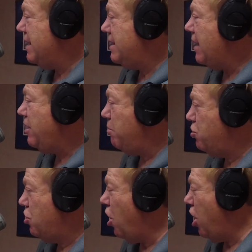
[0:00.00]
Is that the
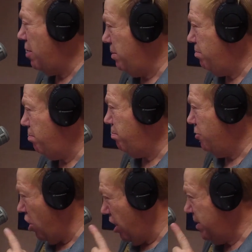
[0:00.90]
most common
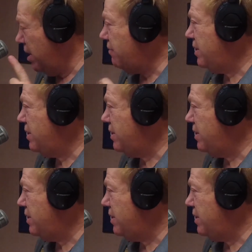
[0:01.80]
of